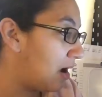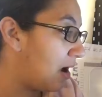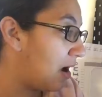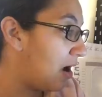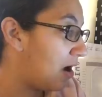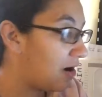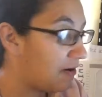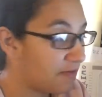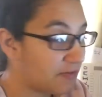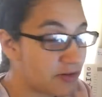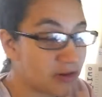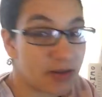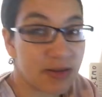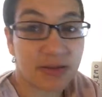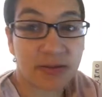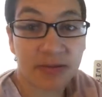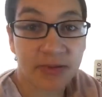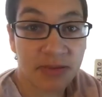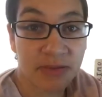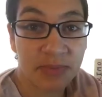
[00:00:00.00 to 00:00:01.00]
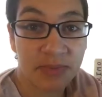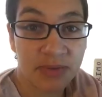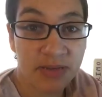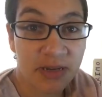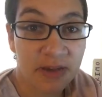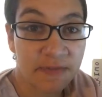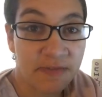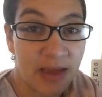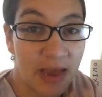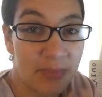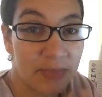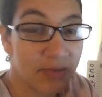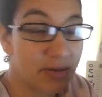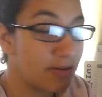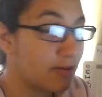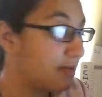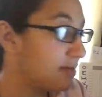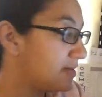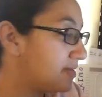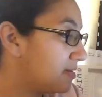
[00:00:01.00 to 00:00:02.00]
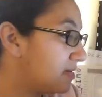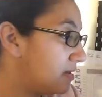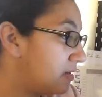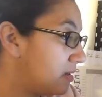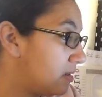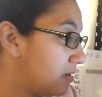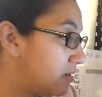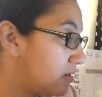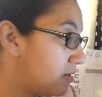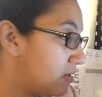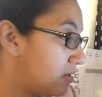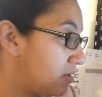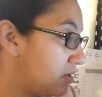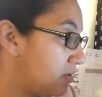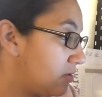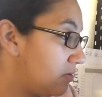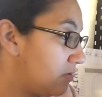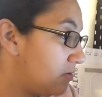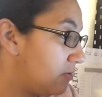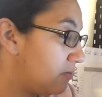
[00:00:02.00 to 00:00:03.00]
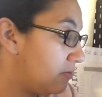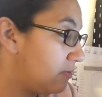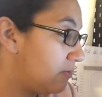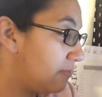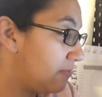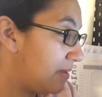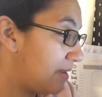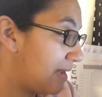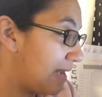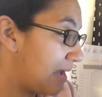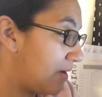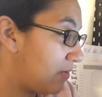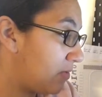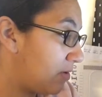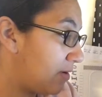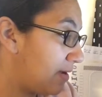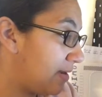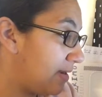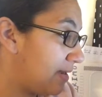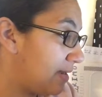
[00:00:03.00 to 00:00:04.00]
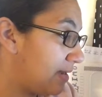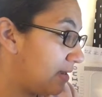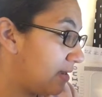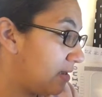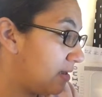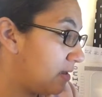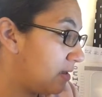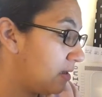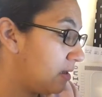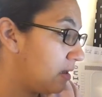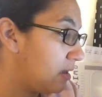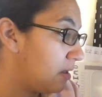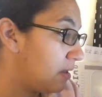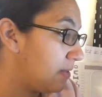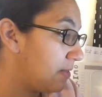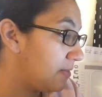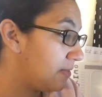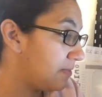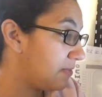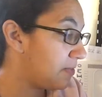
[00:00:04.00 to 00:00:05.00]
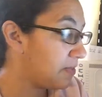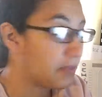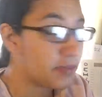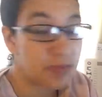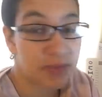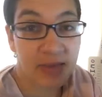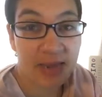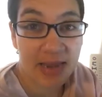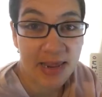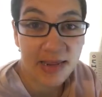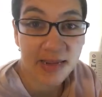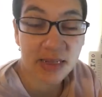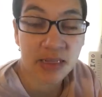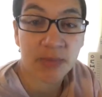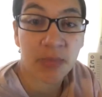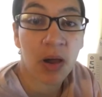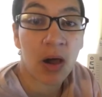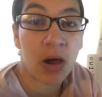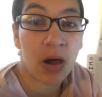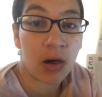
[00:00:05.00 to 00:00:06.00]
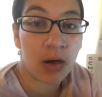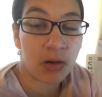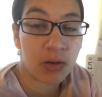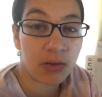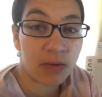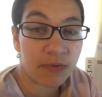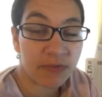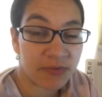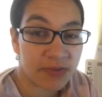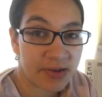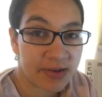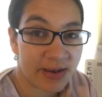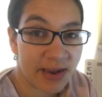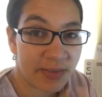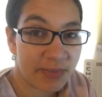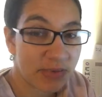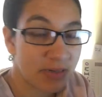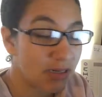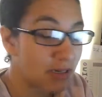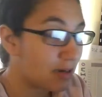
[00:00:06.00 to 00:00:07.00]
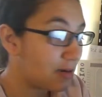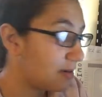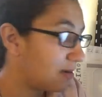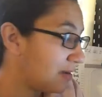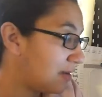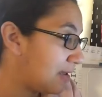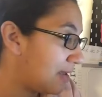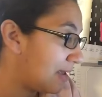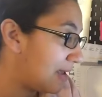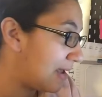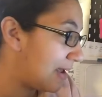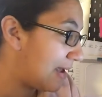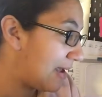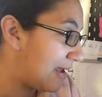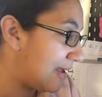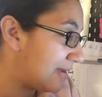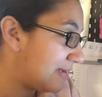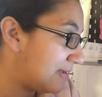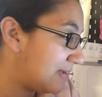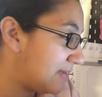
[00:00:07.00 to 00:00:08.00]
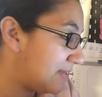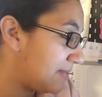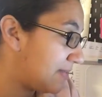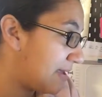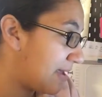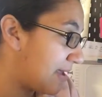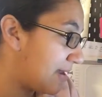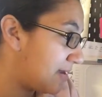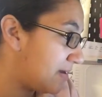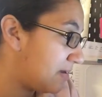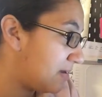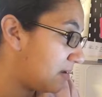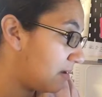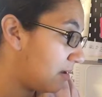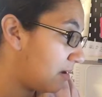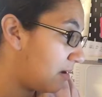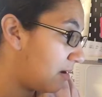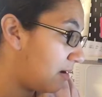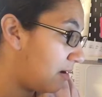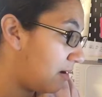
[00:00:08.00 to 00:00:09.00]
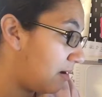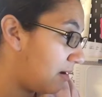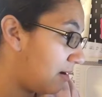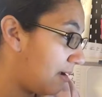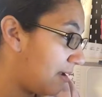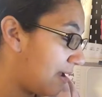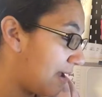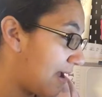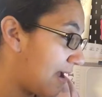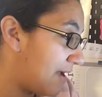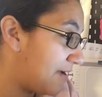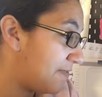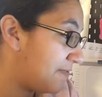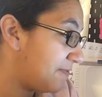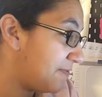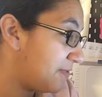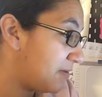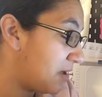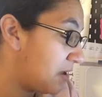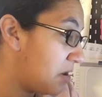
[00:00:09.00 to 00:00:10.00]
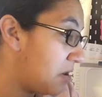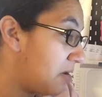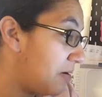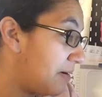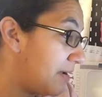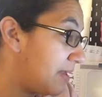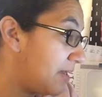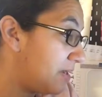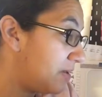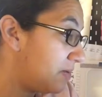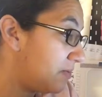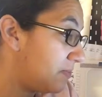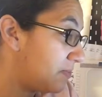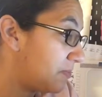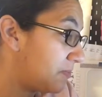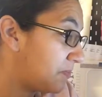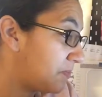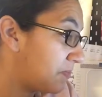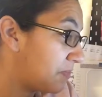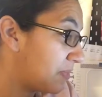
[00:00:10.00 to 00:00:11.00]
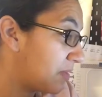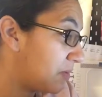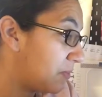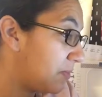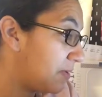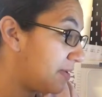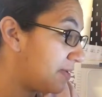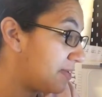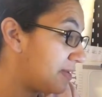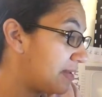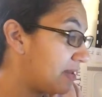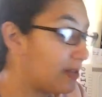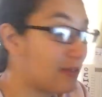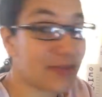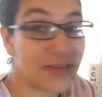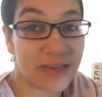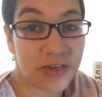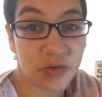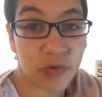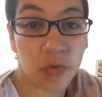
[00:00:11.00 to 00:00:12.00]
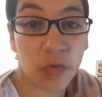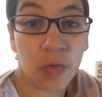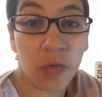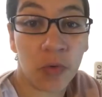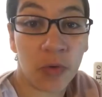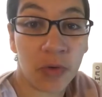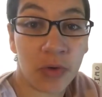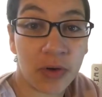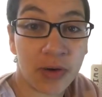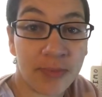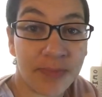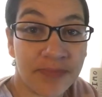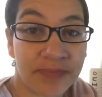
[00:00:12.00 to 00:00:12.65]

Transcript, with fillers: after some stuff happens to me outlining the next part of the chapter and then I have a line which says they talk